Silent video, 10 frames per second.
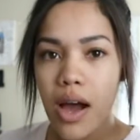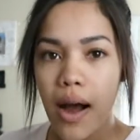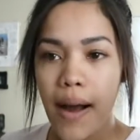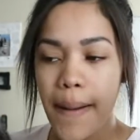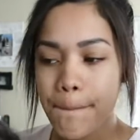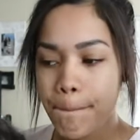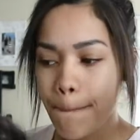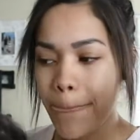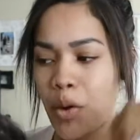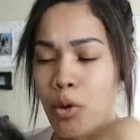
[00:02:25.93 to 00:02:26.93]

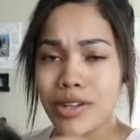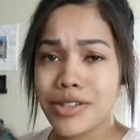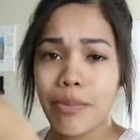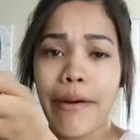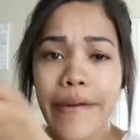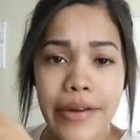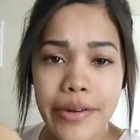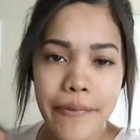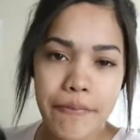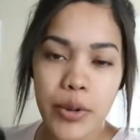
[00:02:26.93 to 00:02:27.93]
um, walk to the
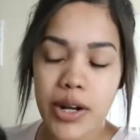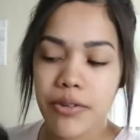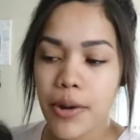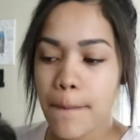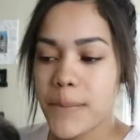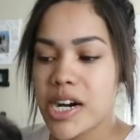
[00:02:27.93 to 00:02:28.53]
park, whatever.